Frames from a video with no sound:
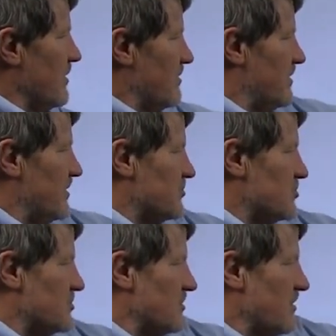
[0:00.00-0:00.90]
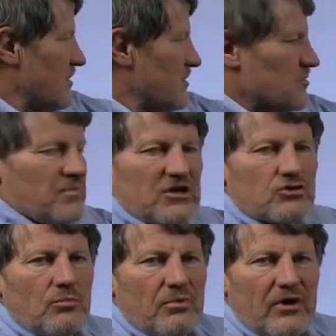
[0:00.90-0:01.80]
These
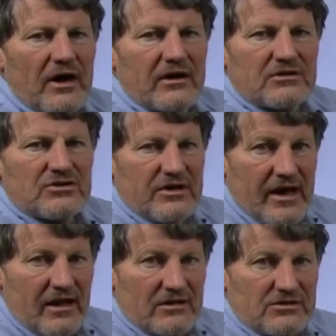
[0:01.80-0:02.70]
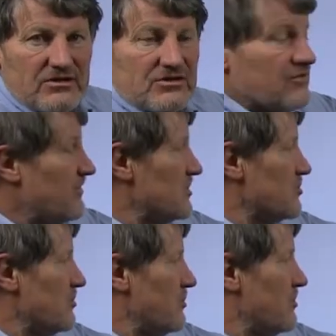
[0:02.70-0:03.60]
special products analysis
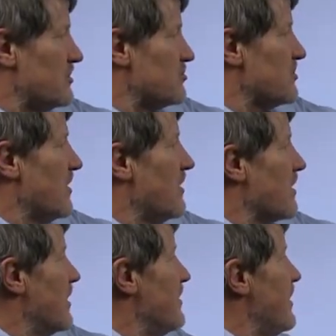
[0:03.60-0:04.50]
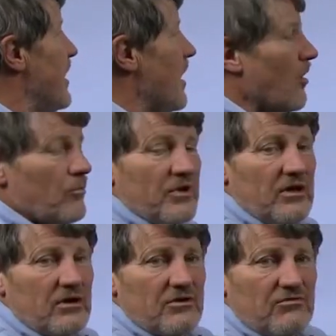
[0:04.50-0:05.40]
division units can now
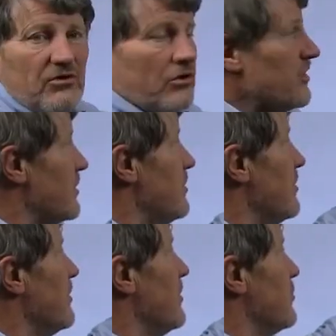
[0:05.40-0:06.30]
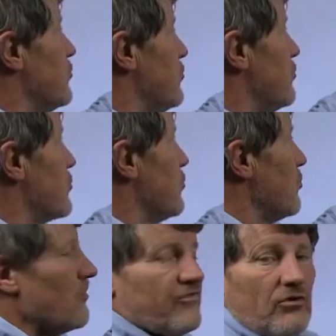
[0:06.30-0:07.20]
be converted to
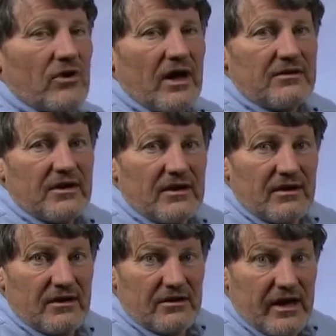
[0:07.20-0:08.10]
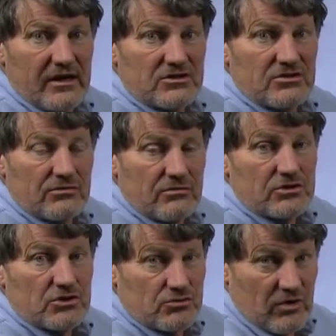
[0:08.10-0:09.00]
chlorophyll content index,
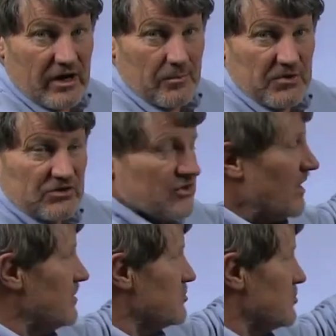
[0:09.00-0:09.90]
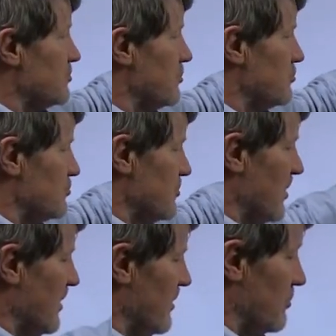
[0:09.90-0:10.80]
which is what OptiSciences
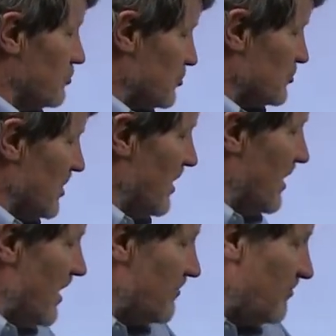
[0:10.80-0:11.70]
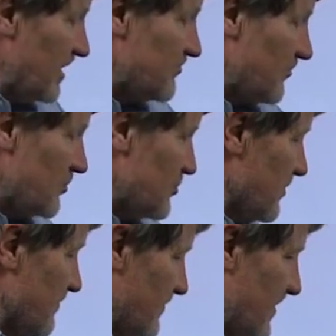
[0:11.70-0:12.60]
uses, and vice versa.